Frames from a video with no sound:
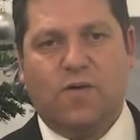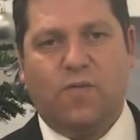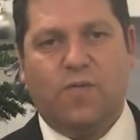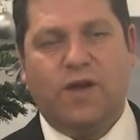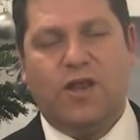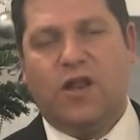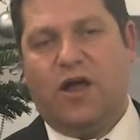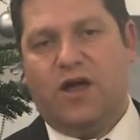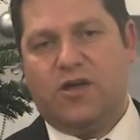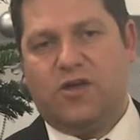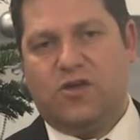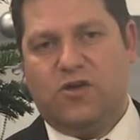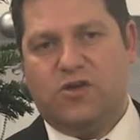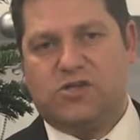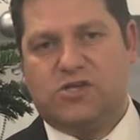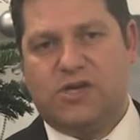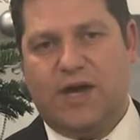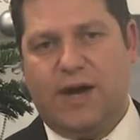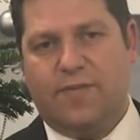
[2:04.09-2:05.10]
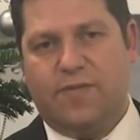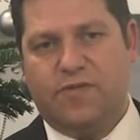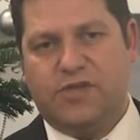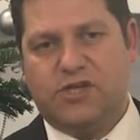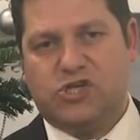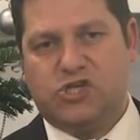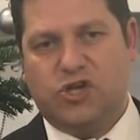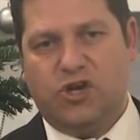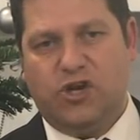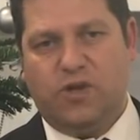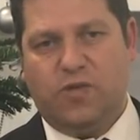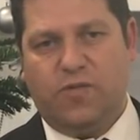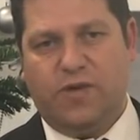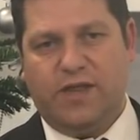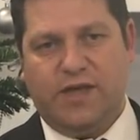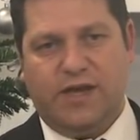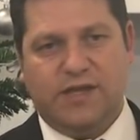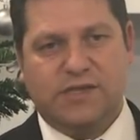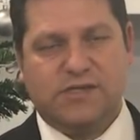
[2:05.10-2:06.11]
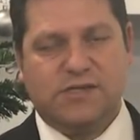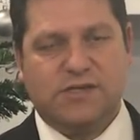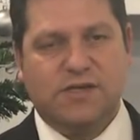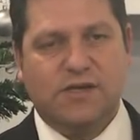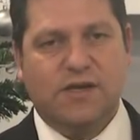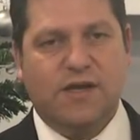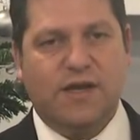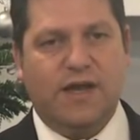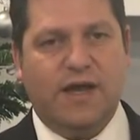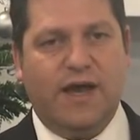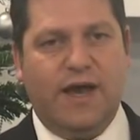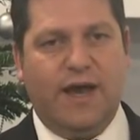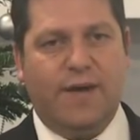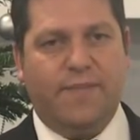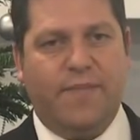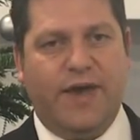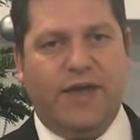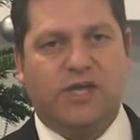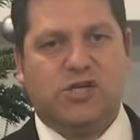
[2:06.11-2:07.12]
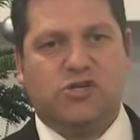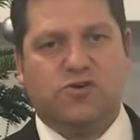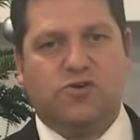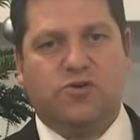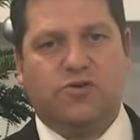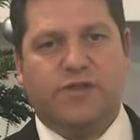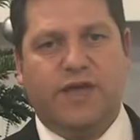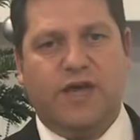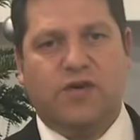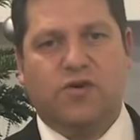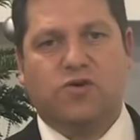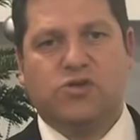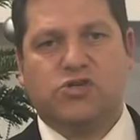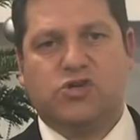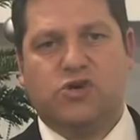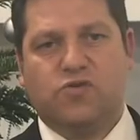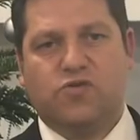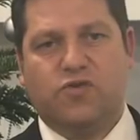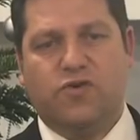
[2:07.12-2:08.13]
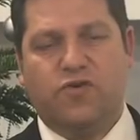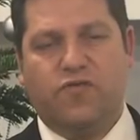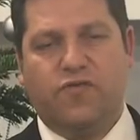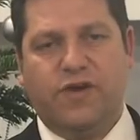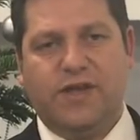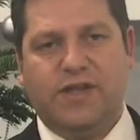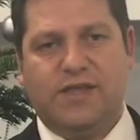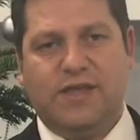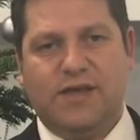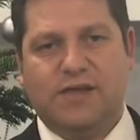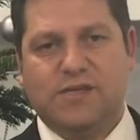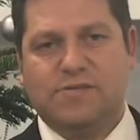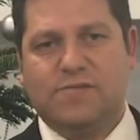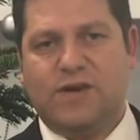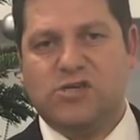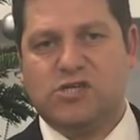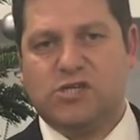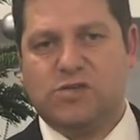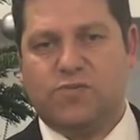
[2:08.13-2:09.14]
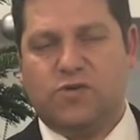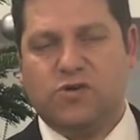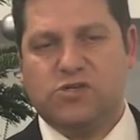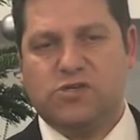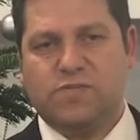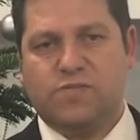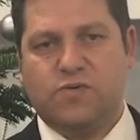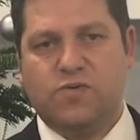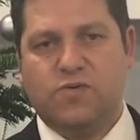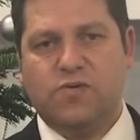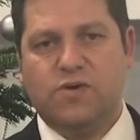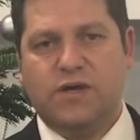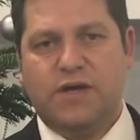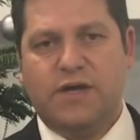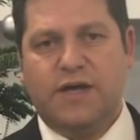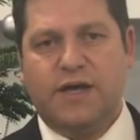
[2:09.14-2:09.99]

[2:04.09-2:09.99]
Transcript: We'd like you to come on this journey with us and make sure that your children are reading as much as possible